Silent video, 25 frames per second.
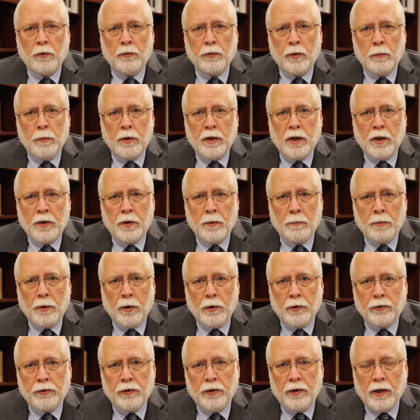from another
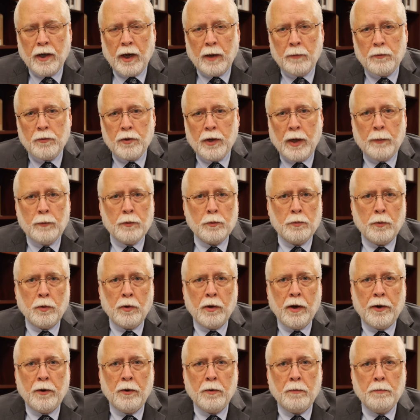person named James
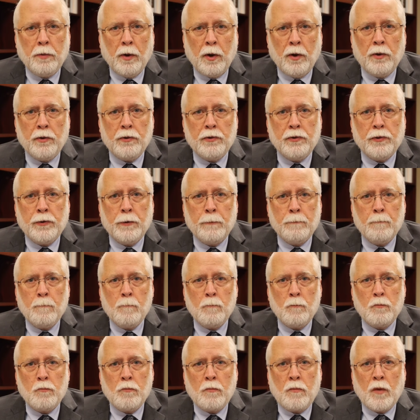McGregor Barnes,
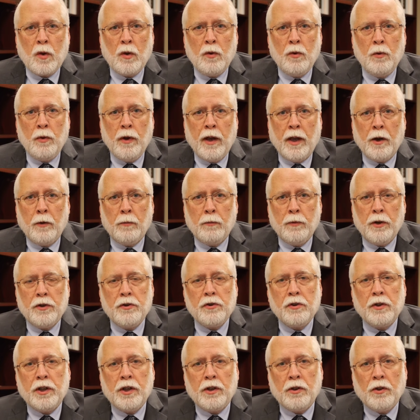who had
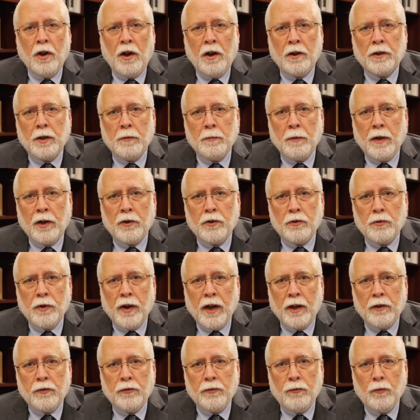originally talked about
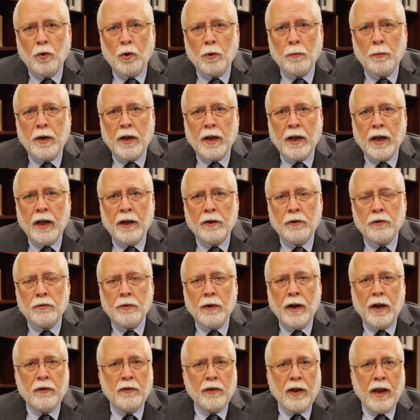transforming and
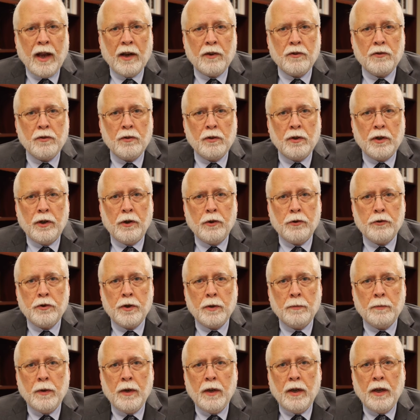transactional
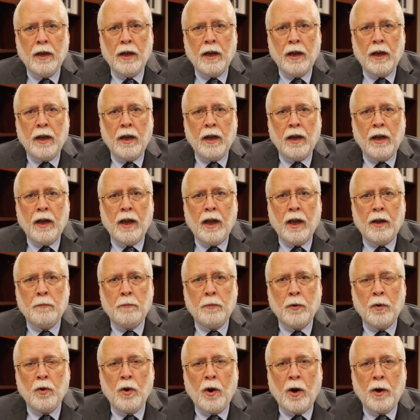leadership. And
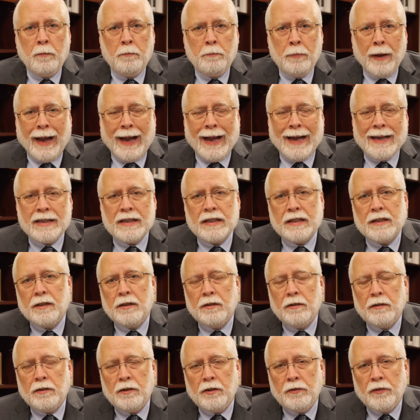Bernard Bass
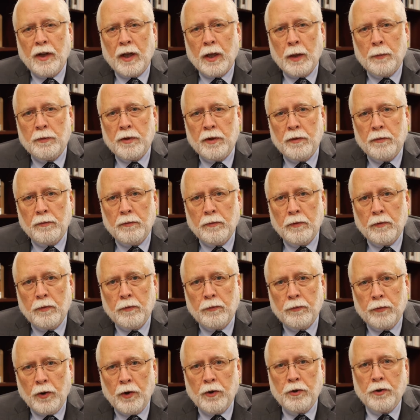developed it
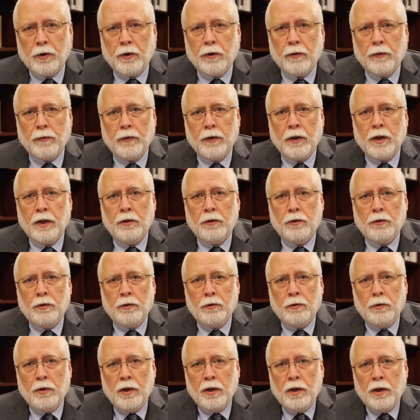further
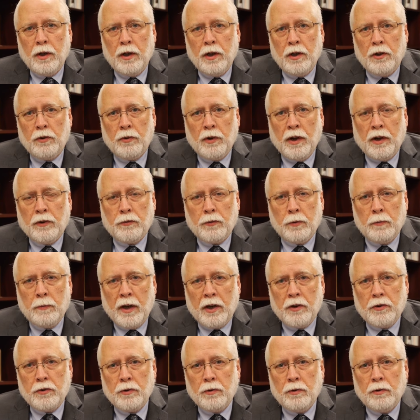into
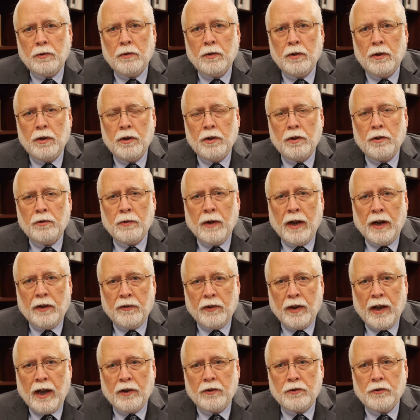transformational,
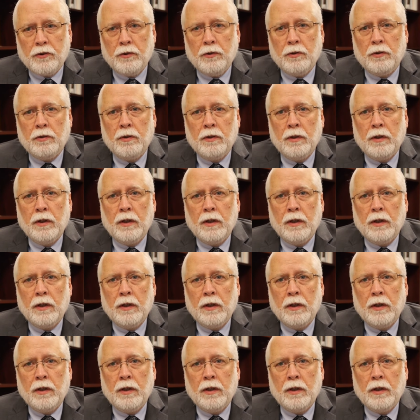transactional,